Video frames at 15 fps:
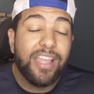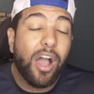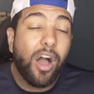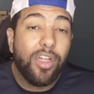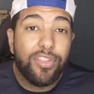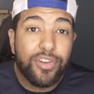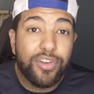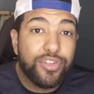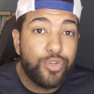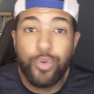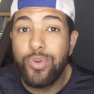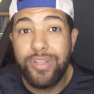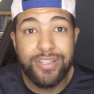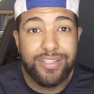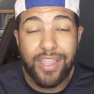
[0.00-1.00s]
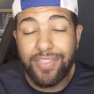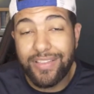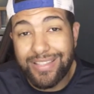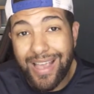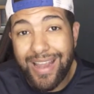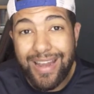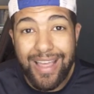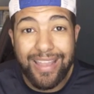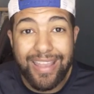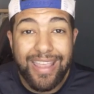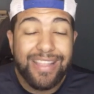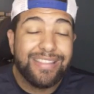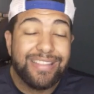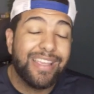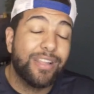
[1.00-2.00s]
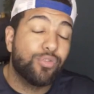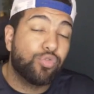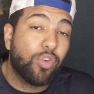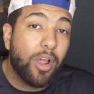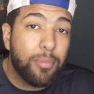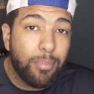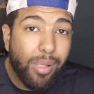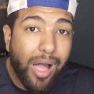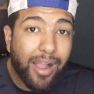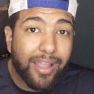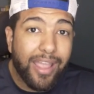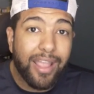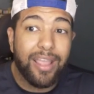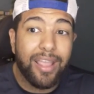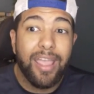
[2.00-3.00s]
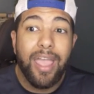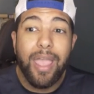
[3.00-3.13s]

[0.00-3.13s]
other duties that the tight end gets in run blocking